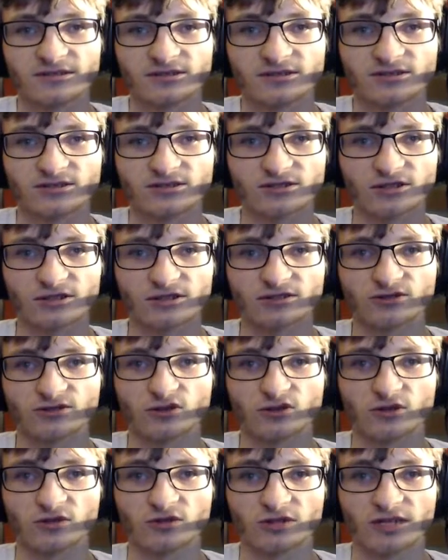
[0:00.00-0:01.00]
start a
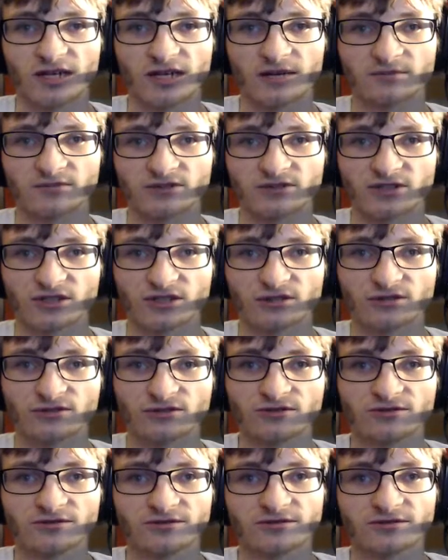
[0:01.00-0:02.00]
new episode.
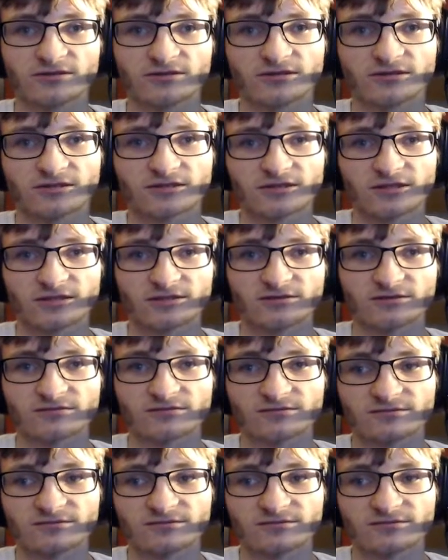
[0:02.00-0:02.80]
So.